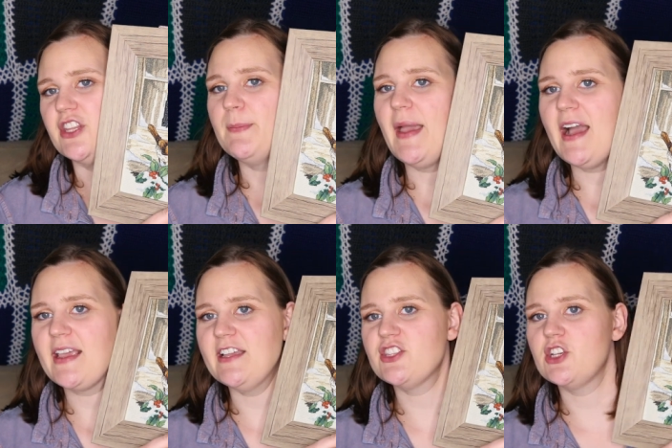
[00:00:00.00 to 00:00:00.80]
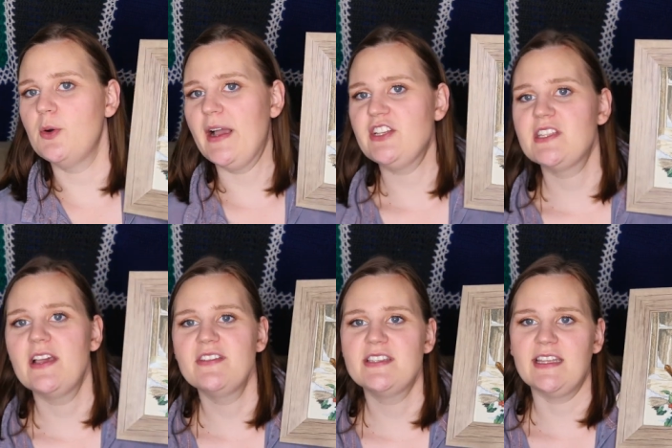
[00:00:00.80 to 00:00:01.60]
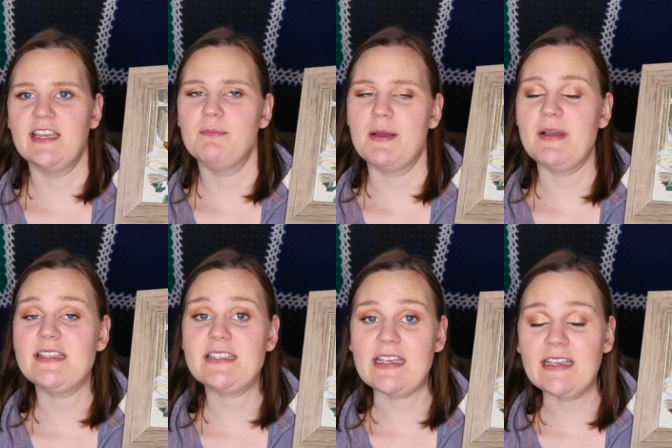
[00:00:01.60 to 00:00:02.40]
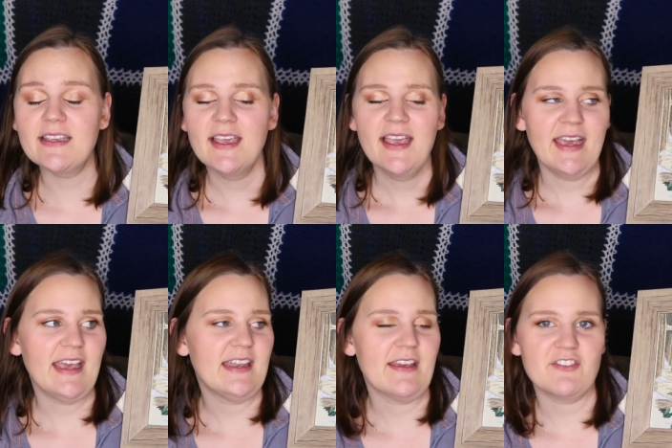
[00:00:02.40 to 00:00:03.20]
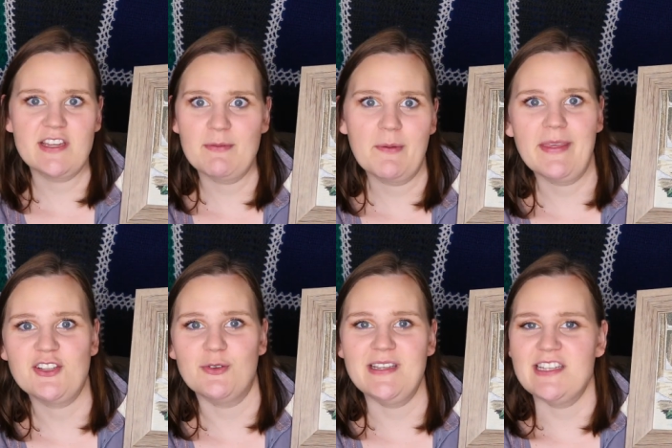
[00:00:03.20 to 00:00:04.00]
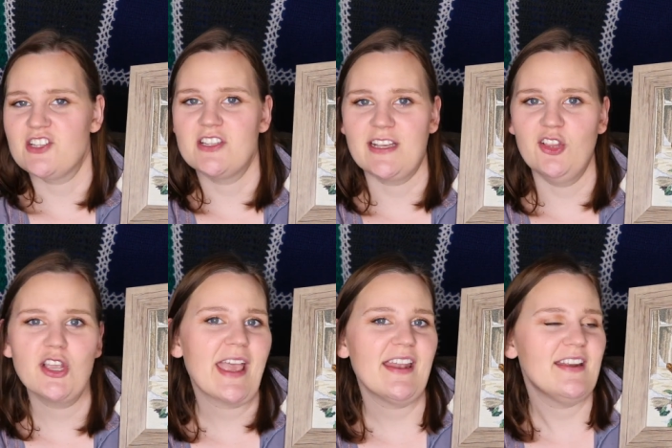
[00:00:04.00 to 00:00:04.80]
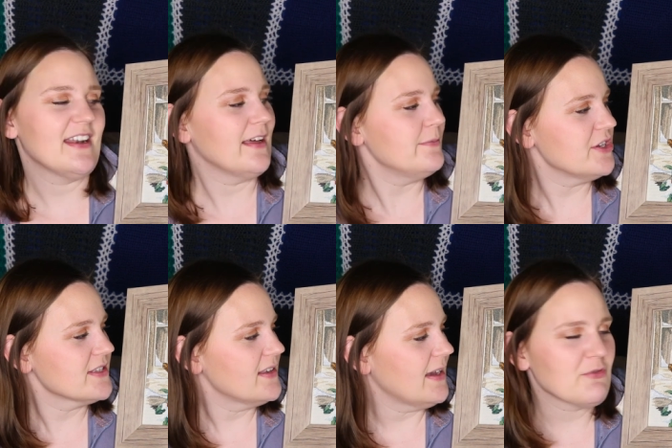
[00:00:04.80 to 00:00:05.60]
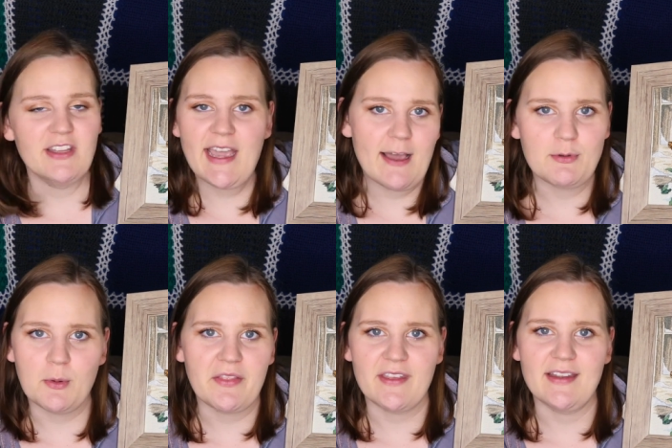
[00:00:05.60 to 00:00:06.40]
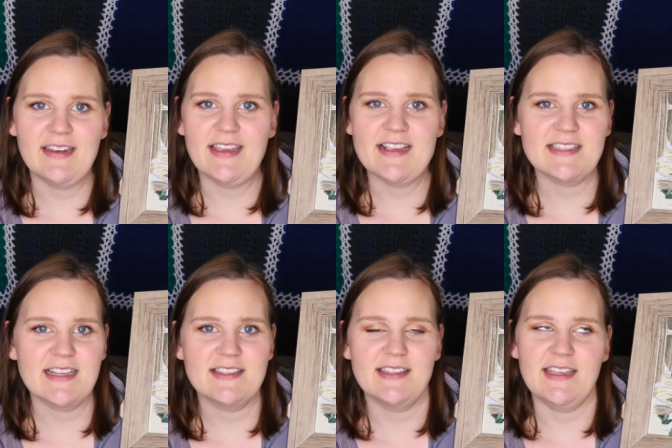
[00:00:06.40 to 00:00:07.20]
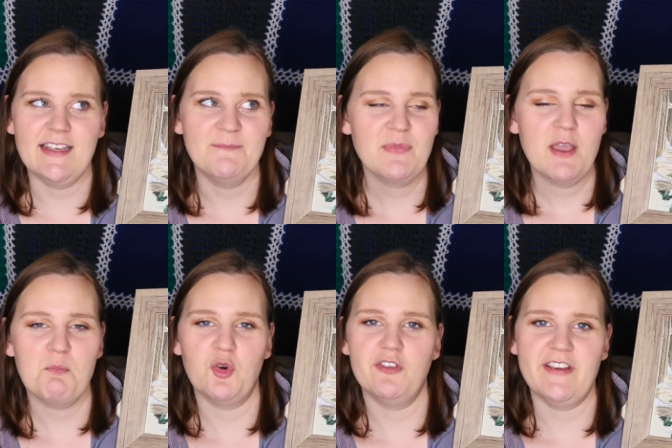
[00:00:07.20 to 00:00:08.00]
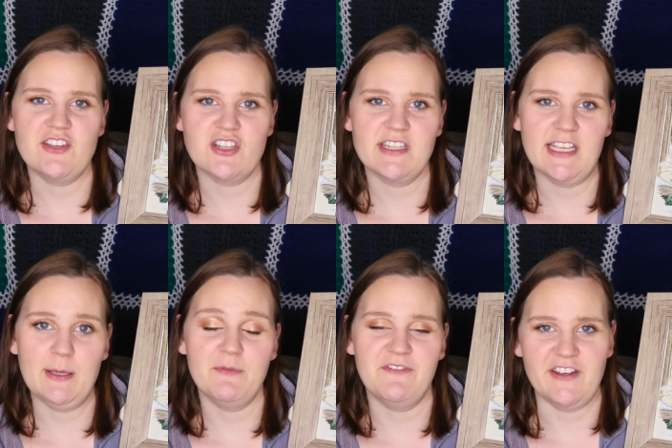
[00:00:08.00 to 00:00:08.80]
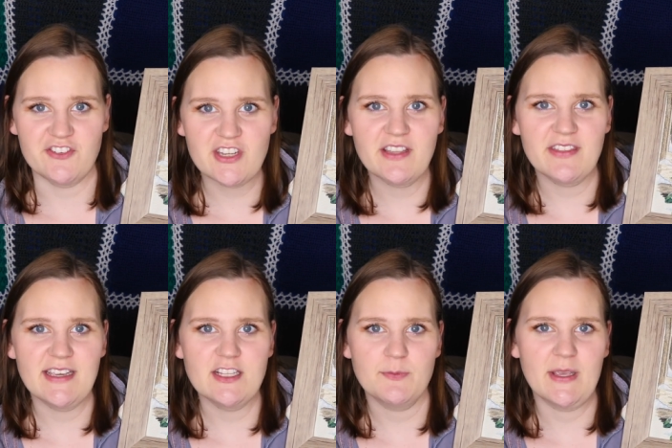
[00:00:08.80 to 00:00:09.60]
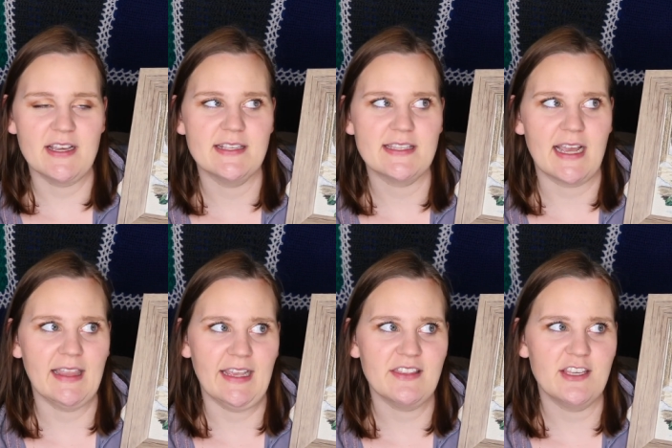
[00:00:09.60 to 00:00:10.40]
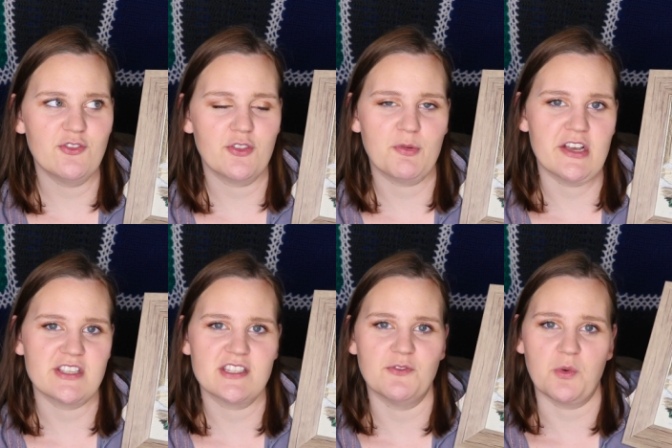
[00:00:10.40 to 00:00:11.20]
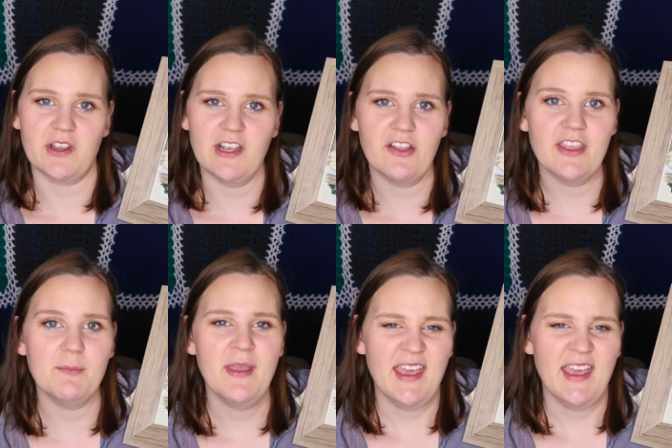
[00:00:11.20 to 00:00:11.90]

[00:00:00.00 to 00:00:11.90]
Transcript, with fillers: on the back and so I just have it sitting by my sink and every time I'm like doing dishes I look at it and I'm just I'm really happy with it and I guess that's the motivation to keep finishing things because I like things for the process of working on them